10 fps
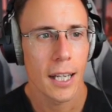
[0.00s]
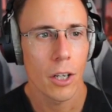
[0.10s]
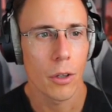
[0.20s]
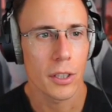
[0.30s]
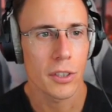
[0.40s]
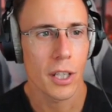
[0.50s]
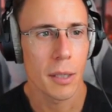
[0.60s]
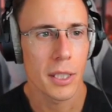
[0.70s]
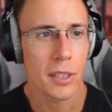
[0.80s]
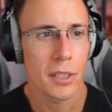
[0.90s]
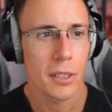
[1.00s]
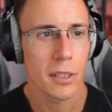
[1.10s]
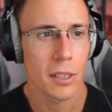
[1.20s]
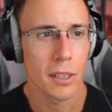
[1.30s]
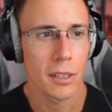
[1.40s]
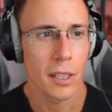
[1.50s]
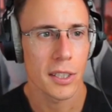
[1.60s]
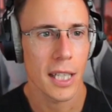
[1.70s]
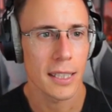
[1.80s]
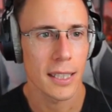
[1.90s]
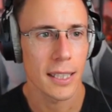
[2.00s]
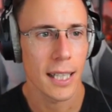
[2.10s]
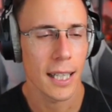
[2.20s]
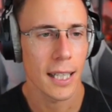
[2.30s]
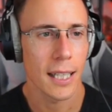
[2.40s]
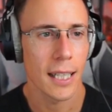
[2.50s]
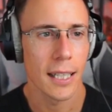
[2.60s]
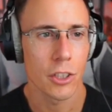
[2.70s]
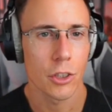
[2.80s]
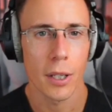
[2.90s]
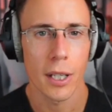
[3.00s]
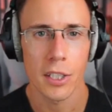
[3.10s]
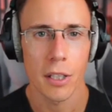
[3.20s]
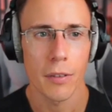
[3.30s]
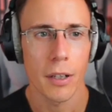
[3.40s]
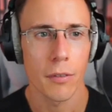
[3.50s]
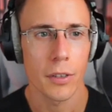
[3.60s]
a lot of the time it's kind of dissecting that and trying stuff out for